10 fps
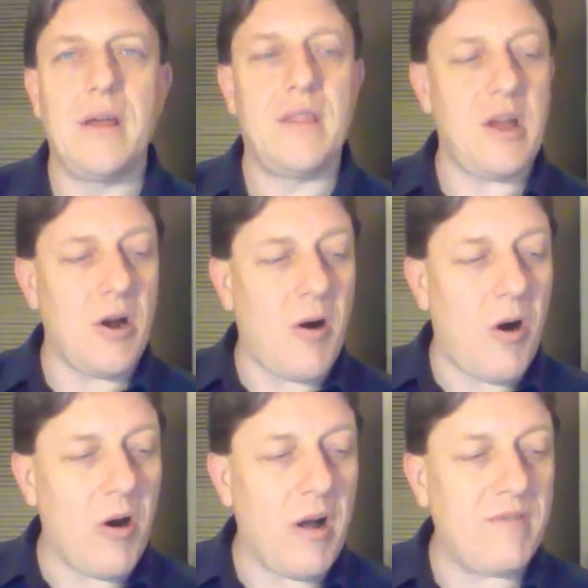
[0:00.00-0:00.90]
There
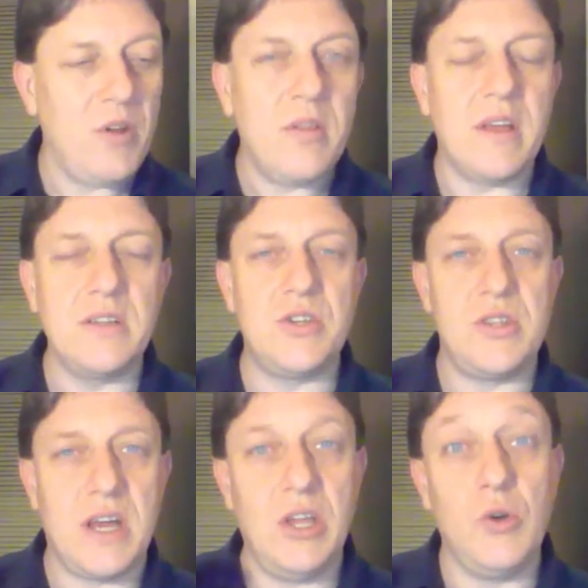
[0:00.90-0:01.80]
are a few things
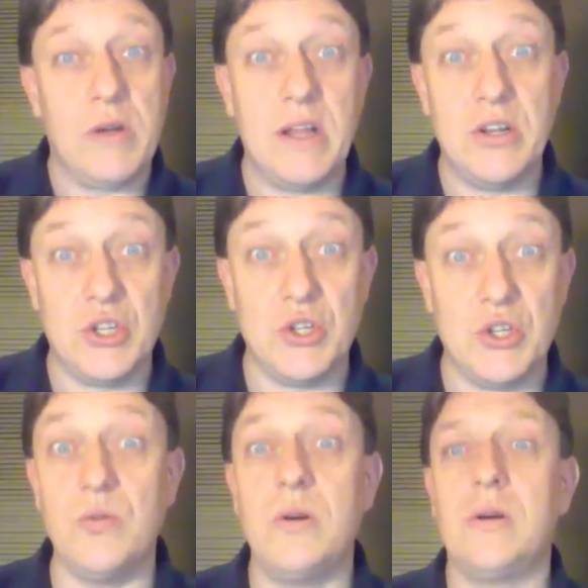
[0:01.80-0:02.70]
that you can
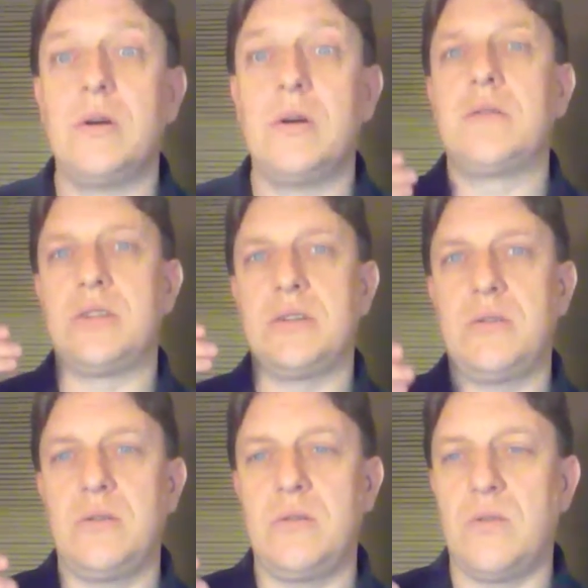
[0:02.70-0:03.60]
do
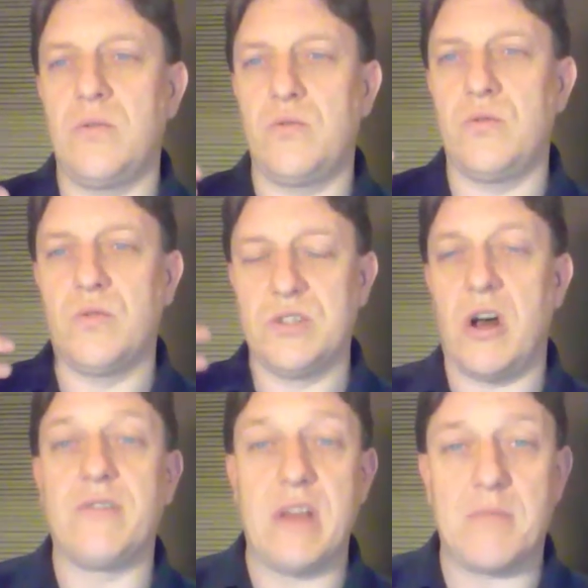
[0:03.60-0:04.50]
to
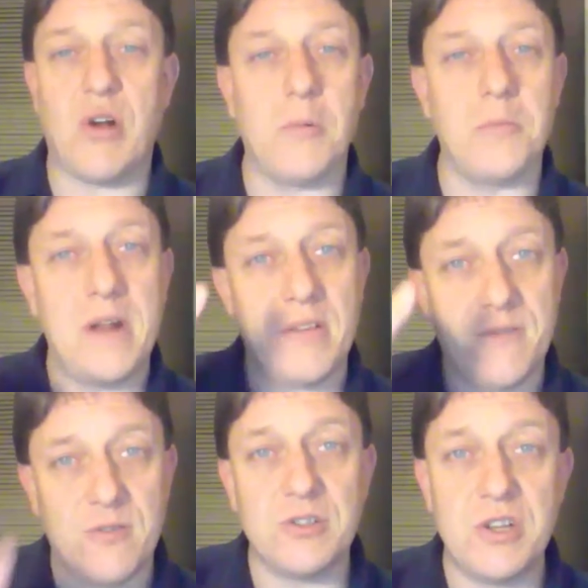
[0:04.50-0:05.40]
resolve that problem. Now, the
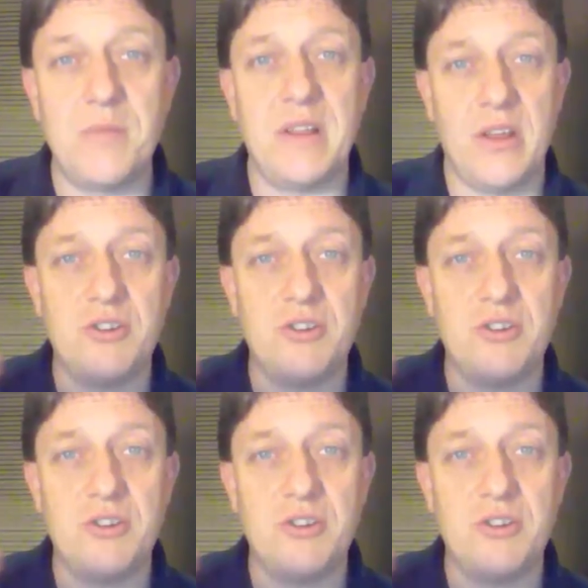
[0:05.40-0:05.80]
first should be